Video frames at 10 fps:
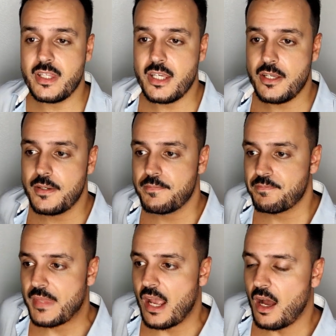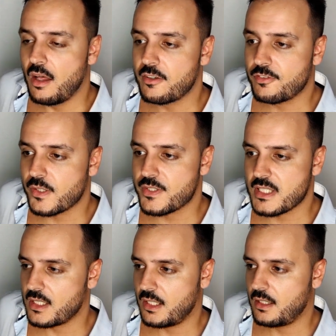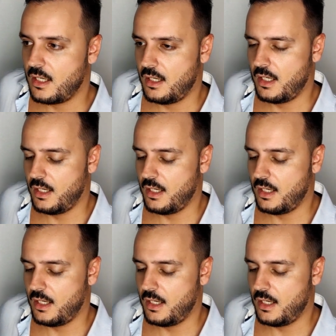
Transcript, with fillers: the other fragrances I,